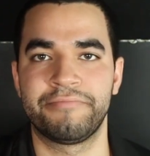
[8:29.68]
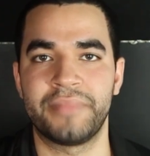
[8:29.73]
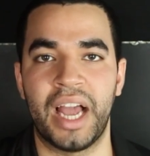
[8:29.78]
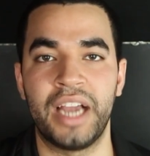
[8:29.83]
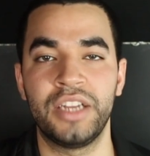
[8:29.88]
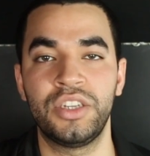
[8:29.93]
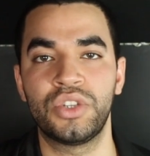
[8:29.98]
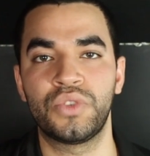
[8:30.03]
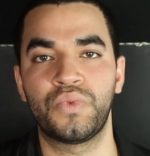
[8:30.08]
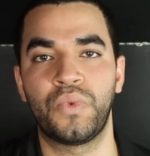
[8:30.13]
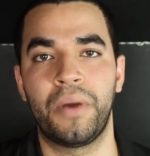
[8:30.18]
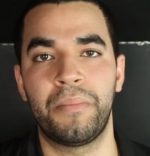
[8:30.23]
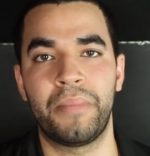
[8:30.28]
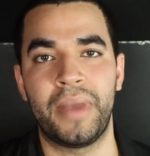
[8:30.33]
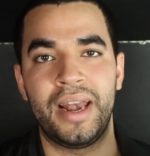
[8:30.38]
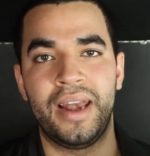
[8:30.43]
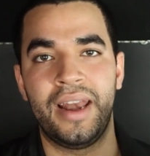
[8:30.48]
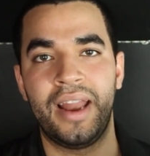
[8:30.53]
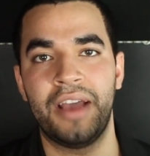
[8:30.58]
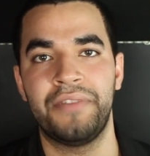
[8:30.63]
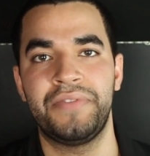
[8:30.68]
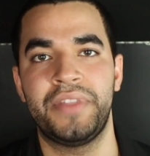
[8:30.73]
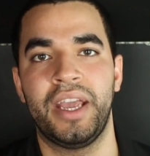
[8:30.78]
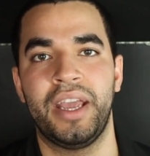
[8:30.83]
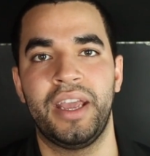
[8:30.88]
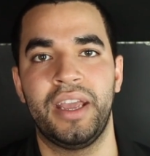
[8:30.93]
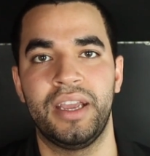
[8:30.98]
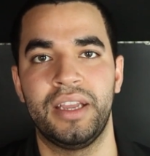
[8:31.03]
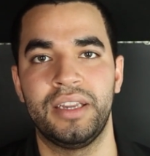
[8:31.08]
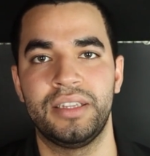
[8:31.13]
I just want my left
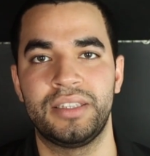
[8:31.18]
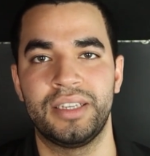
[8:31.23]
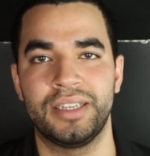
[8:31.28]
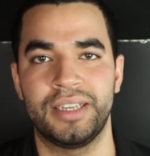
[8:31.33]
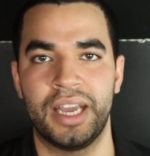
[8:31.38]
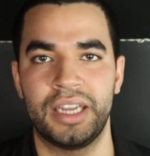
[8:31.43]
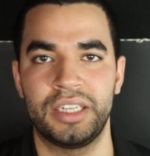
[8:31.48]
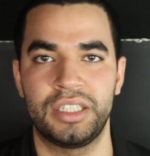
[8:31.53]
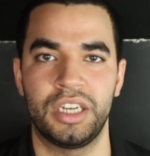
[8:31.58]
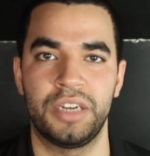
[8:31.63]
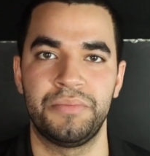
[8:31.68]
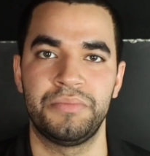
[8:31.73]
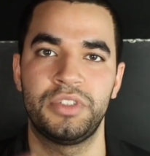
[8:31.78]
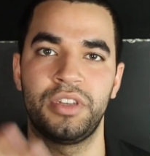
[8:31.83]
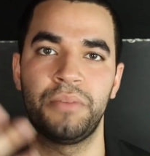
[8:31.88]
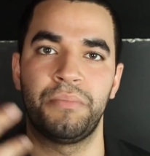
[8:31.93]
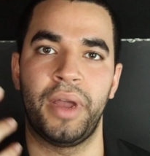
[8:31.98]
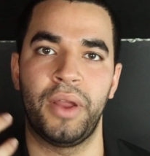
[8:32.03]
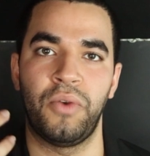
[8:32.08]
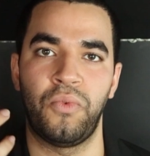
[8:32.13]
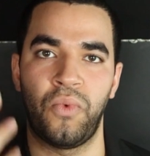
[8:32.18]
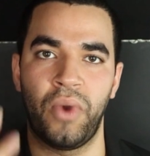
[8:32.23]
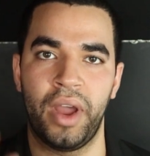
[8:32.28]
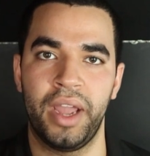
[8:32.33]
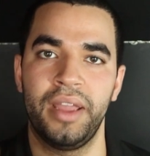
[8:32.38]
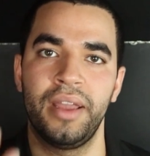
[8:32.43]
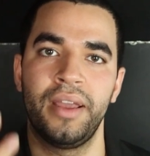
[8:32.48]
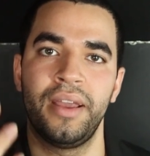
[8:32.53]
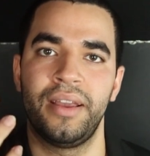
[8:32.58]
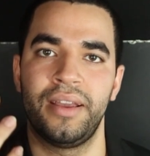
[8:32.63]
hand to catch up to my
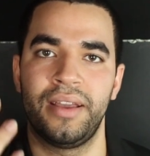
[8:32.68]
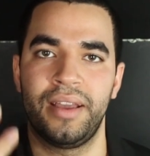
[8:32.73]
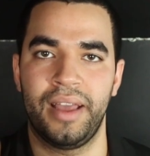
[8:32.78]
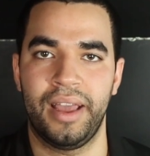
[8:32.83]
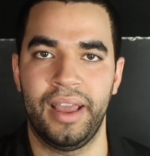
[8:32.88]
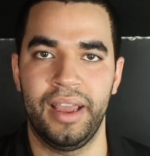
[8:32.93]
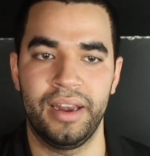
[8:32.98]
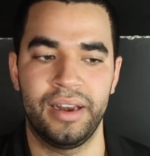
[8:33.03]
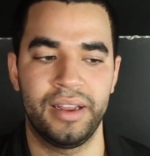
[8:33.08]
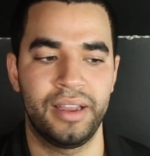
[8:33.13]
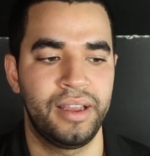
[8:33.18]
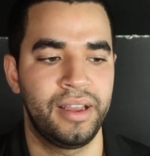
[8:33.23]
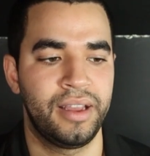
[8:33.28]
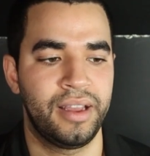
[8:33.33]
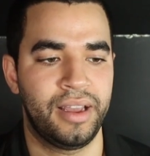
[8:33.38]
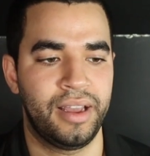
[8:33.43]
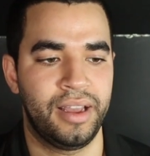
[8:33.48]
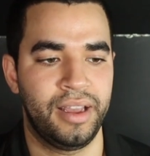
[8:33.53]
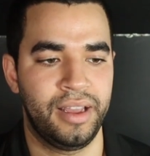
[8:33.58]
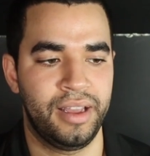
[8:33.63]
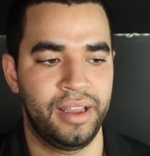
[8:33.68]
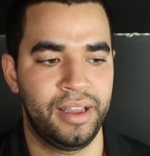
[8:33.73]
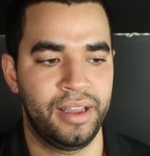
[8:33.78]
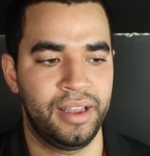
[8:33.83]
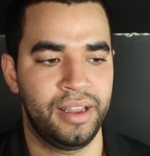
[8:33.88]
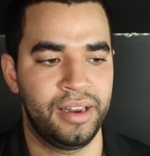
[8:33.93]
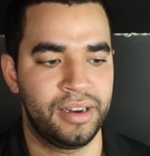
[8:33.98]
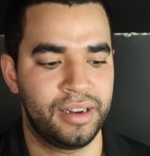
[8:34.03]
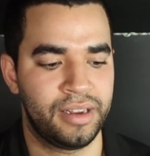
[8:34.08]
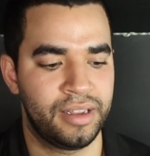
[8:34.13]
right hand.
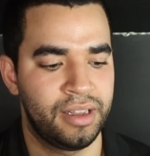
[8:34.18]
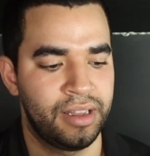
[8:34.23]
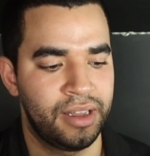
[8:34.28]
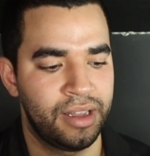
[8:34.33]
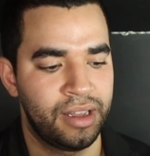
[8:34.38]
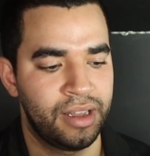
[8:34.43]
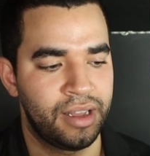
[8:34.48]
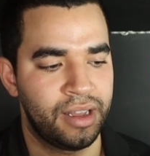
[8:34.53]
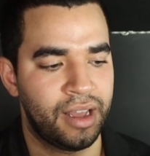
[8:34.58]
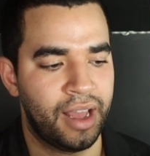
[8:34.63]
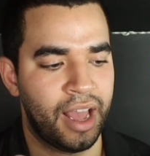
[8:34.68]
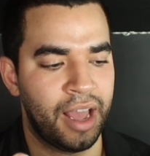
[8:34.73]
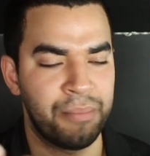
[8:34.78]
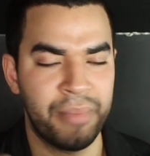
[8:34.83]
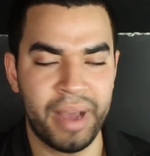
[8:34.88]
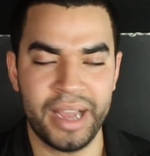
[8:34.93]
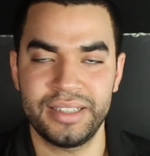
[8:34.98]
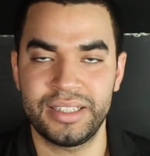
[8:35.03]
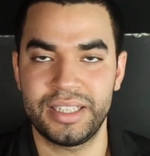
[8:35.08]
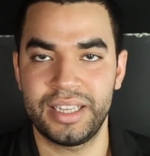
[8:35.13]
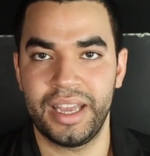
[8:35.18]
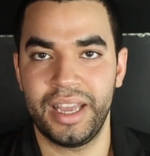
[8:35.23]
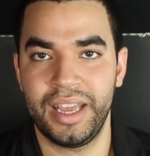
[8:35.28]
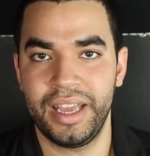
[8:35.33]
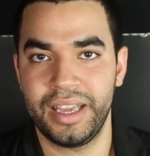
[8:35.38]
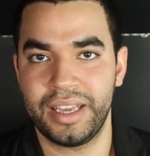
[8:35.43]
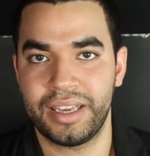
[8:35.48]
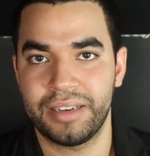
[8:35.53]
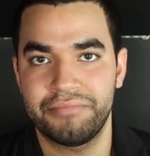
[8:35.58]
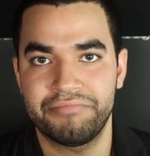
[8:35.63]
And it might
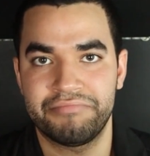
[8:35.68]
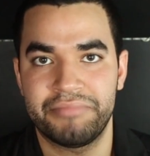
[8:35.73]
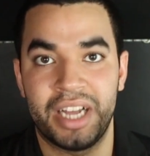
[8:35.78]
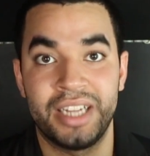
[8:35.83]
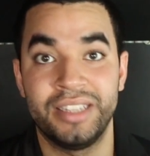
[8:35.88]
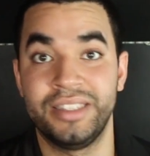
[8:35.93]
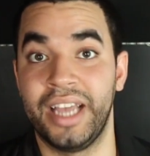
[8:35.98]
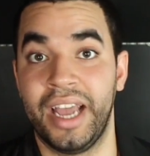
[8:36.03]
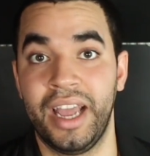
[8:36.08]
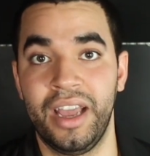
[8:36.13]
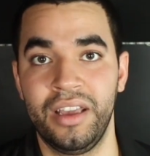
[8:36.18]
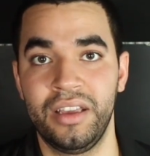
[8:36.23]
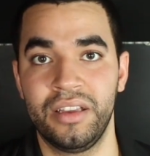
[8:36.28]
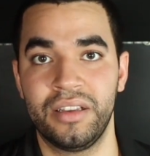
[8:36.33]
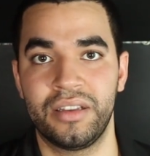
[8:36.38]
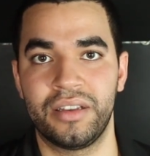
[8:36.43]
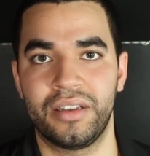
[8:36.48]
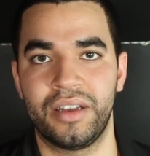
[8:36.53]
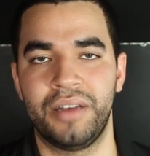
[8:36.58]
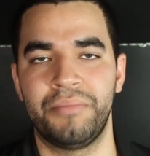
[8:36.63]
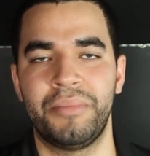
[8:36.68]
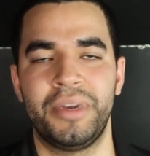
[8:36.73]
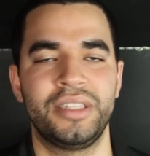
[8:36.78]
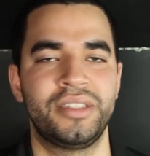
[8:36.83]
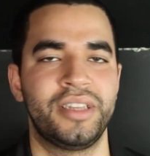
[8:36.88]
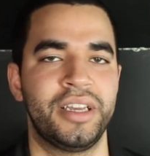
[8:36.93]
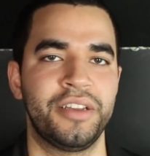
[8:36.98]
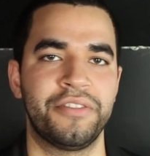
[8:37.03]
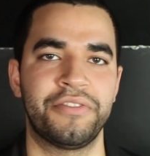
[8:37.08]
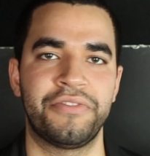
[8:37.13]
take a day, it might
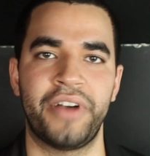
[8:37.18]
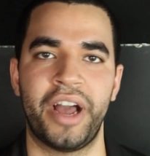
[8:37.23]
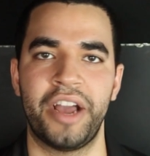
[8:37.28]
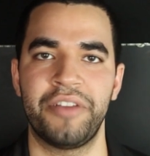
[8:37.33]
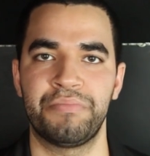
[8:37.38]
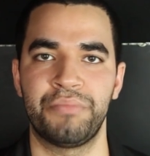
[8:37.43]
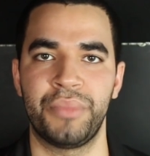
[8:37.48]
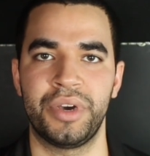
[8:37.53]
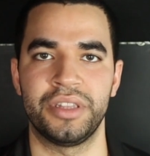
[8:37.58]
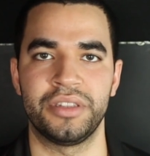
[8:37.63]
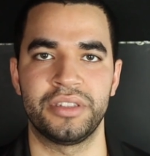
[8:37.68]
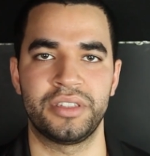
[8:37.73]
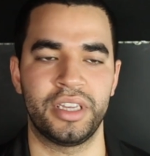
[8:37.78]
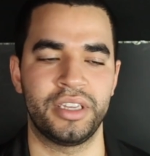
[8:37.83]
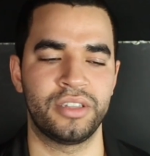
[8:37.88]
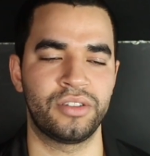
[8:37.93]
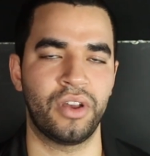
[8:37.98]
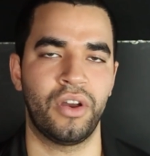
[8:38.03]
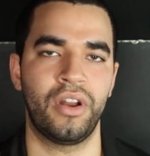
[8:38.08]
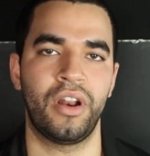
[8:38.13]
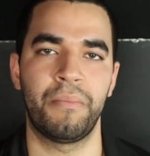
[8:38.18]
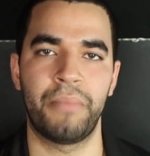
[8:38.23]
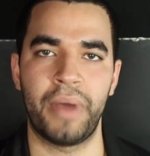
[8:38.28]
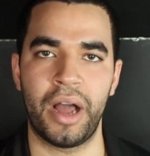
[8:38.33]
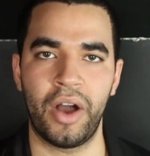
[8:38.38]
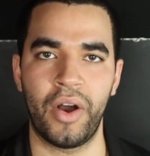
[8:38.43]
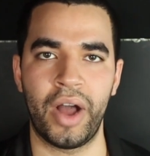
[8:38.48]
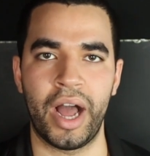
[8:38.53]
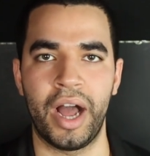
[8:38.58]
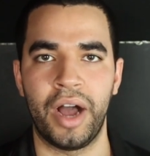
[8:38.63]
take 5 months. It's all
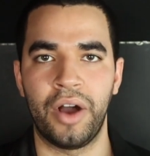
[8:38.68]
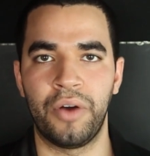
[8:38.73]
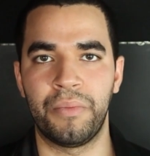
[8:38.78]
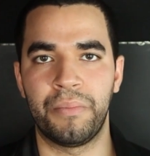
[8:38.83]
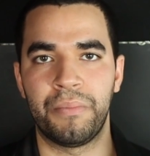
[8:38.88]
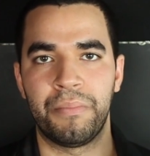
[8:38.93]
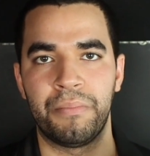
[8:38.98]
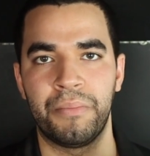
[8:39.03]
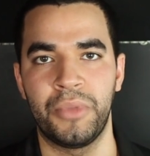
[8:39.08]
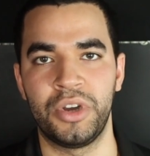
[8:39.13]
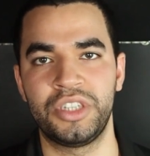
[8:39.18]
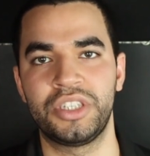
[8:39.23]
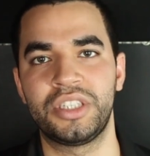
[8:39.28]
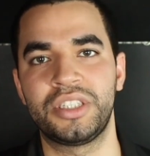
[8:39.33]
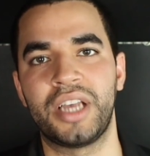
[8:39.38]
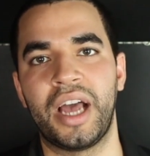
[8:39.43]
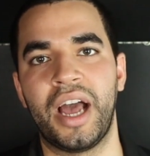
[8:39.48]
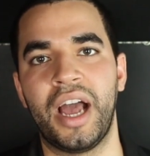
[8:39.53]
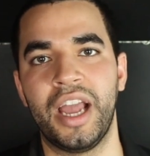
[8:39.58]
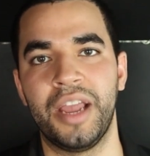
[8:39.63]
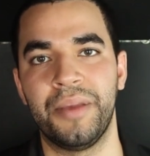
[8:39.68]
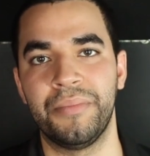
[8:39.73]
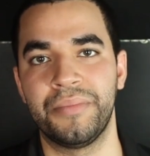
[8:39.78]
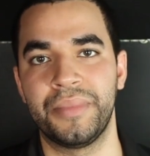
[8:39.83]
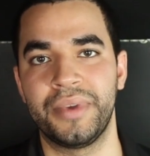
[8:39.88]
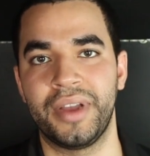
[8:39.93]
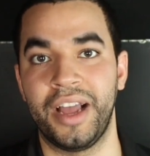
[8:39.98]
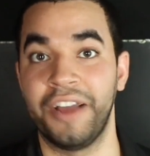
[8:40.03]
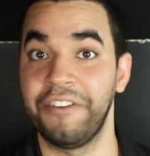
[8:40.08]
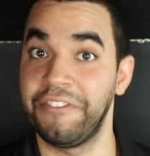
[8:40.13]
about how much time,
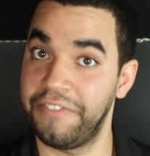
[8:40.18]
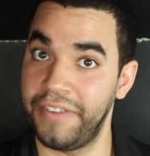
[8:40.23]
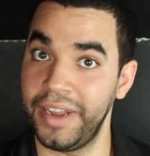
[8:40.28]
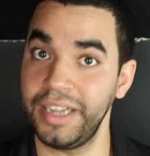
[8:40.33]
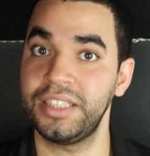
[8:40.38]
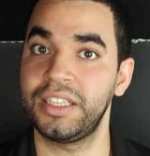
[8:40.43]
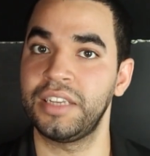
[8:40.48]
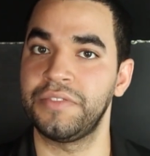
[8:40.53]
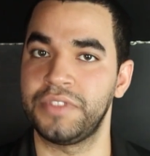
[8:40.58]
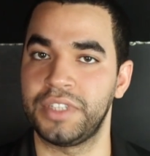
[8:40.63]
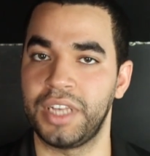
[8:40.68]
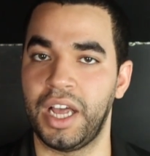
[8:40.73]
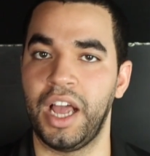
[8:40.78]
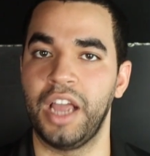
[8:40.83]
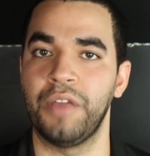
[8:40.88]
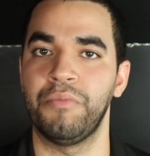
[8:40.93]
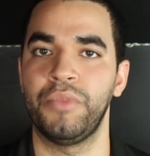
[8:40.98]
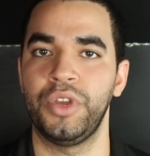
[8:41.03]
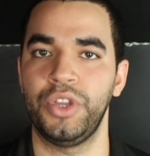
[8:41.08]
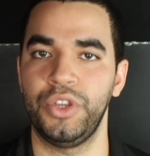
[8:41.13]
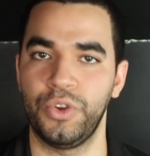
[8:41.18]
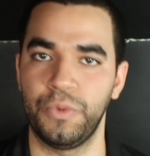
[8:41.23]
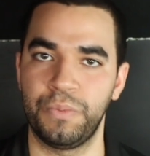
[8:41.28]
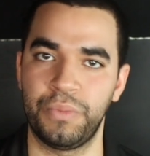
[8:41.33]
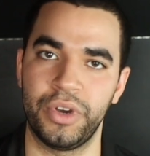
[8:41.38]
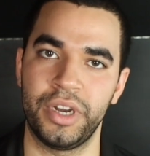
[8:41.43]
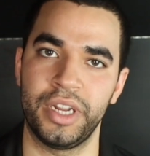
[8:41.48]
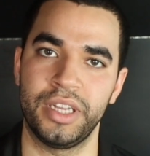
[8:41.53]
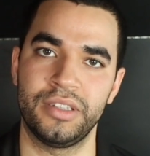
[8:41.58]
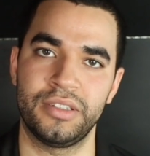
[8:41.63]
effective time, you
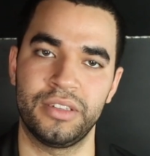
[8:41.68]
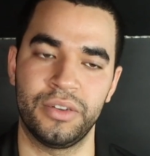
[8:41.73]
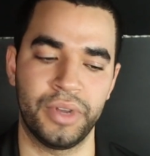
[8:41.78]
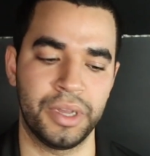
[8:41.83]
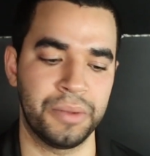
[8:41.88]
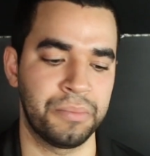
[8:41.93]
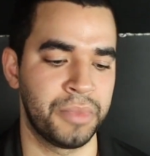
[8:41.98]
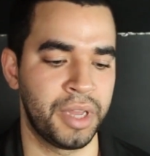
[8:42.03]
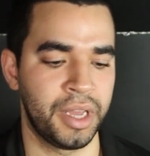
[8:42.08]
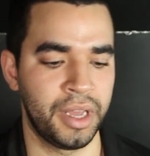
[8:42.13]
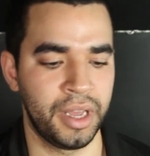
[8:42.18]
put into it.